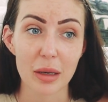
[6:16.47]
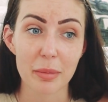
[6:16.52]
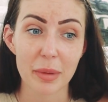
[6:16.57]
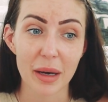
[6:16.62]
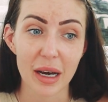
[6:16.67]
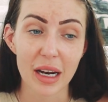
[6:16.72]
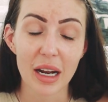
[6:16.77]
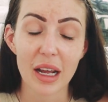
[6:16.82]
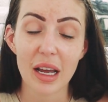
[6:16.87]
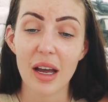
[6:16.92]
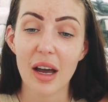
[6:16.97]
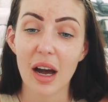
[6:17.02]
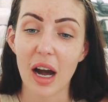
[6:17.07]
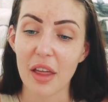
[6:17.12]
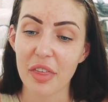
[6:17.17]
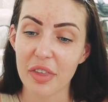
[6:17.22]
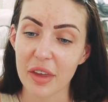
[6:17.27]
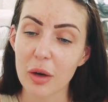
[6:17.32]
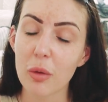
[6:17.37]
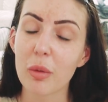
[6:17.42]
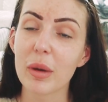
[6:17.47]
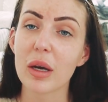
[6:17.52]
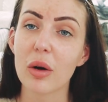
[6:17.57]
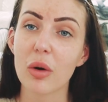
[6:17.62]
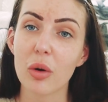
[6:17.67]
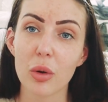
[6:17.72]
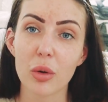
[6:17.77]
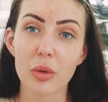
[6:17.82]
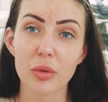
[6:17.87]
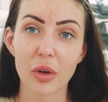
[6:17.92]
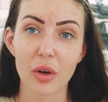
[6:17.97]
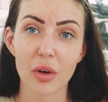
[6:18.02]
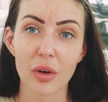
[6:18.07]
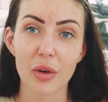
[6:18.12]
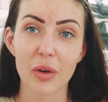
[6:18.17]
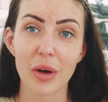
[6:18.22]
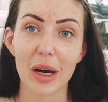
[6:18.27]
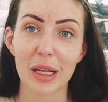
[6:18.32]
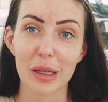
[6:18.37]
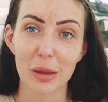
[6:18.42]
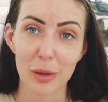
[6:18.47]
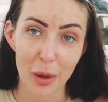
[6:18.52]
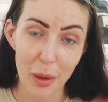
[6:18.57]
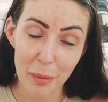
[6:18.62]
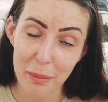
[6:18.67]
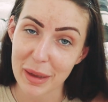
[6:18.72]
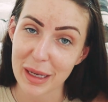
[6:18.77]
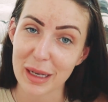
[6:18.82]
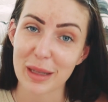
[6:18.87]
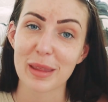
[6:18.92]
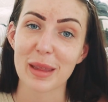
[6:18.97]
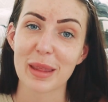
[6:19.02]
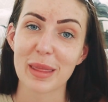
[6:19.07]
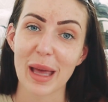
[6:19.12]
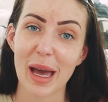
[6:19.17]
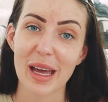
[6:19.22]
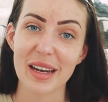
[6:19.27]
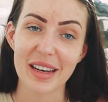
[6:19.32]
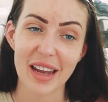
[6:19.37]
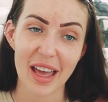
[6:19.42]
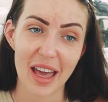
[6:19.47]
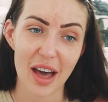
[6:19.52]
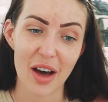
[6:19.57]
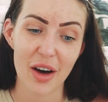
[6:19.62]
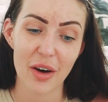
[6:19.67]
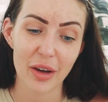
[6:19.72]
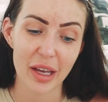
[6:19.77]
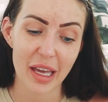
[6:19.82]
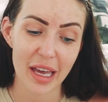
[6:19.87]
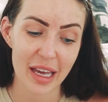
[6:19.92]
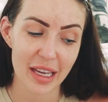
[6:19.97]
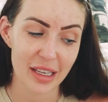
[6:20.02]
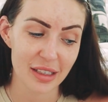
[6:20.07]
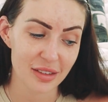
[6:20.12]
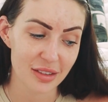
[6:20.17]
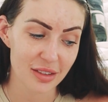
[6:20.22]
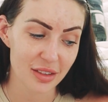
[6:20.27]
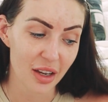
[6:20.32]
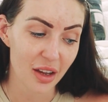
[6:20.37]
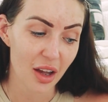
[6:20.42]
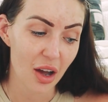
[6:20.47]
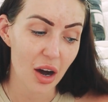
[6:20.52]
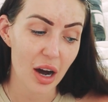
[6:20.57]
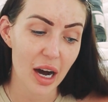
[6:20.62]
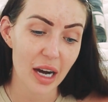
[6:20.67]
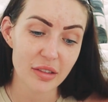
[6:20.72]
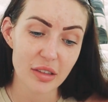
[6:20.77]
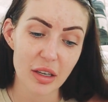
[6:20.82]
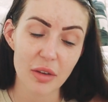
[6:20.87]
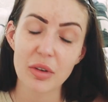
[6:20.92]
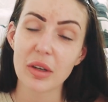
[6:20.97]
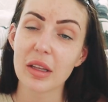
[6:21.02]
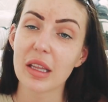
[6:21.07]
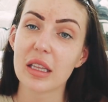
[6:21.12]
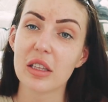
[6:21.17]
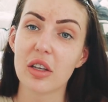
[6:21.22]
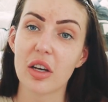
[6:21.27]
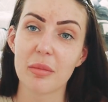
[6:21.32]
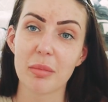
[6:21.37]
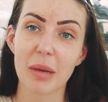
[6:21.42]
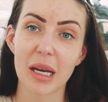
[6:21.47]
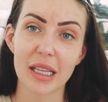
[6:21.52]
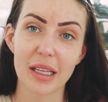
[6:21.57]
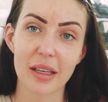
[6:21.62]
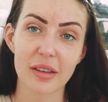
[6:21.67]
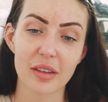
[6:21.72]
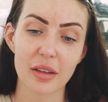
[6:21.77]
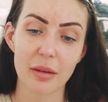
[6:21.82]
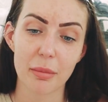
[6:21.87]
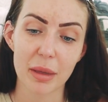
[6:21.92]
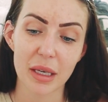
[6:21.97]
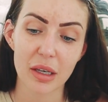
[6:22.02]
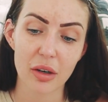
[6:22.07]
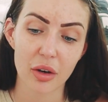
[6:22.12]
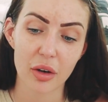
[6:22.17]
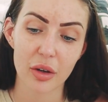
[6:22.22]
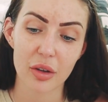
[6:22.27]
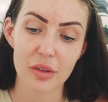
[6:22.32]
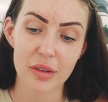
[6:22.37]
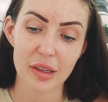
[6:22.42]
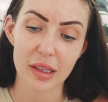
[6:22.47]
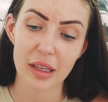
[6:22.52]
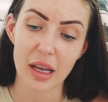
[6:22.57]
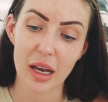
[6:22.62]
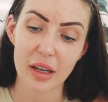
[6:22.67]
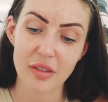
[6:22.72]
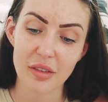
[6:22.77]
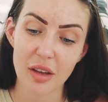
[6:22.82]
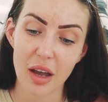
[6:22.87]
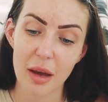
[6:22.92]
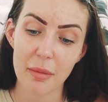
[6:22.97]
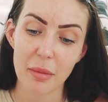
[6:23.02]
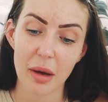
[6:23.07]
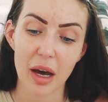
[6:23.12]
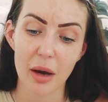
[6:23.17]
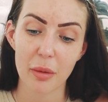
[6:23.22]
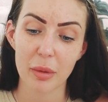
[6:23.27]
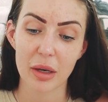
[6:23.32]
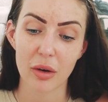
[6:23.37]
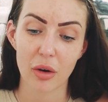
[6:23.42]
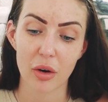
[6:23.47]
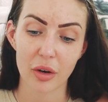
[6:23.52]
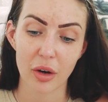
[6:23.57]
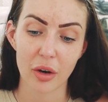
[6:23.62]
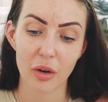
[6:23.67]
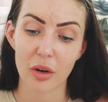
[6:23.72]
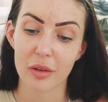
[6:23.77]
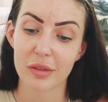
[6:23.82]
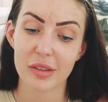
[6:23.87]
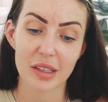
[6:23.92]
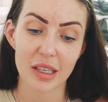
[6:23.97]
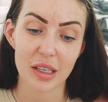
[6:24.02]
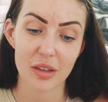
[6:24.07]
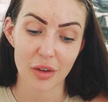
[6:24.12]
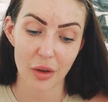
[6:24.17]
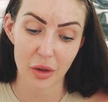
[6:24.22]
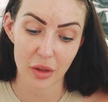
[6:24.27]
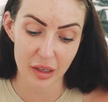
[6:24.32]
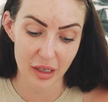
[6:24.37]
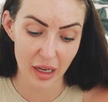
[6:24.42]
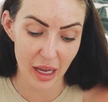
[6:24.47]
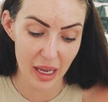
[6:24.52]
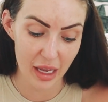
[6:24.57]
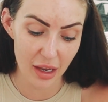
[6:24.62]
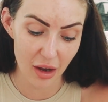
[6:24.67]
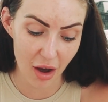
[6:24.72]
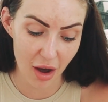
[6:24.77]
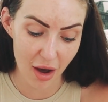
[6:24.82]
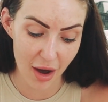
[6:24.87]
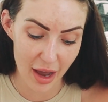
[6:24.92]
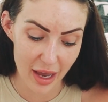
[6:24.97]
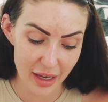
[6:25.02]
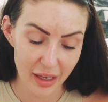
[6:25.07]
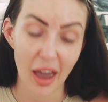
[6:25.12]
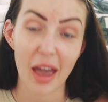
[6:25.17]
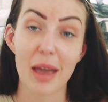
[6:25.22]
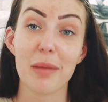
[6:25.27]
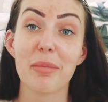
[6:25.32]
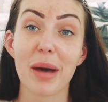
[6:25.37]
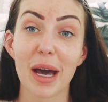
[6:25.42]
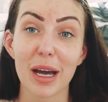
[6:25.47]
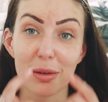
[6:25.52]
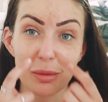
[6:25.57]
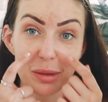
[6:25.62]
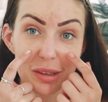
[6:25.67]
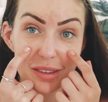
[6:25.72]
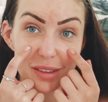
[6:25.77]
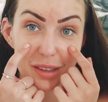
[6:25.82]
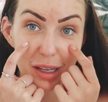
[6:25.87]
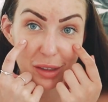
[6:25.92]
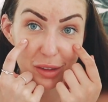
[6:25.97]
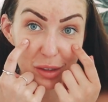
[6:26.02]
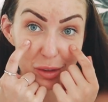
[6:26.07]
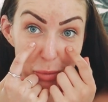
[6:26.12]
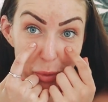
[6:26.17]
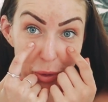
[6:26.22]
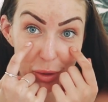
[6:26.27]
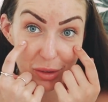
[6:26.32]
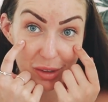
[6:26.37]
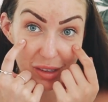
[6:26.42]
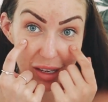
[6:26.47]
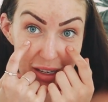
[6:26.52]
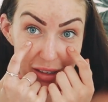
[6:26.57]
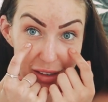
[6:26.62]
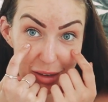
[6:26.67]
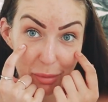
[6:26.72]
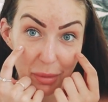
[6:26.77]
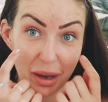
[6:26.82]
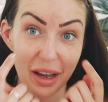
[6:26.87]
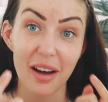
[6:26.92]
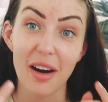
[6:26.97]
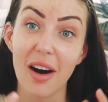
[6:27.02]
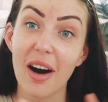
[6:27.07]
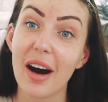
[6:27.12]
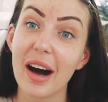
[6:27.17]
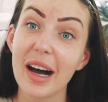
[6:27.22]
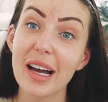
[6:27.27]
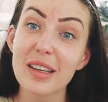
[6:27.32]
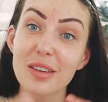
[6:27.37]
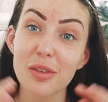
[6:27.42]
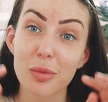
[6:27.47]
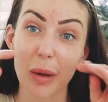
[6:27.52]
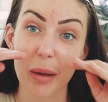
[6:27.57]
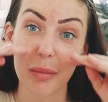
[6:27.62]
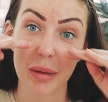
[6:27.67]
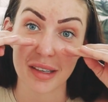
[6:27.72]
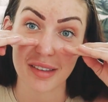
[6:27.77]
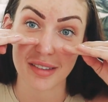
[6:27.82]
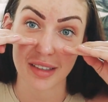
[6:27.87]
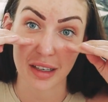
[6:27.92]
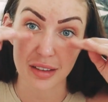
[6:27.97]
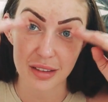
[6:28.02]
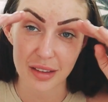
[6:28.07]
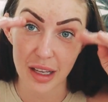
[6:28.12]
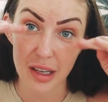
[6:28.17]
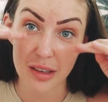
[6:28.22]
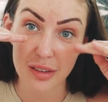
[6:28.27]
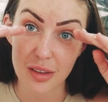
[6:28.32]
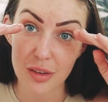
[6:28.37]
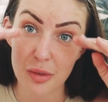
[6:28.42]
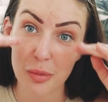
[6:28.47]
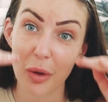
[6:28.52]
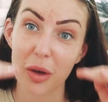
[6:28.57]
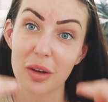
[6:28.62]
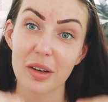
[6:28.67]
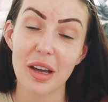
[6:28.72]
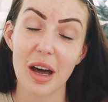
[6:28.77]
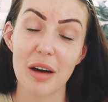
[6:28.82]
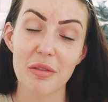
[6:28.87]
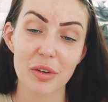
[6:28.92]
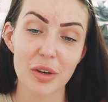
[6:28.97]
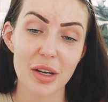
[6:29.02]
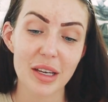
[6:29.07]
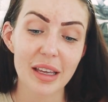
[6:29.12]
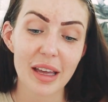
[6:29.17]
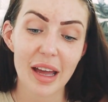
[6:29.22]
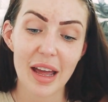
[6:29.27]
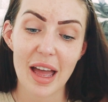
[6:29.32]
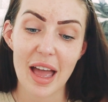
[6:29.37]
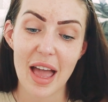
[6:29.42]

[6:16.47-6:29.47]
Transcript: But I think we all know a lot better than that now, and I definitely learned my lesson because the last time I went on an overseas holiday, I came back with sunspots under my eyes where my sunglasses weren't covering.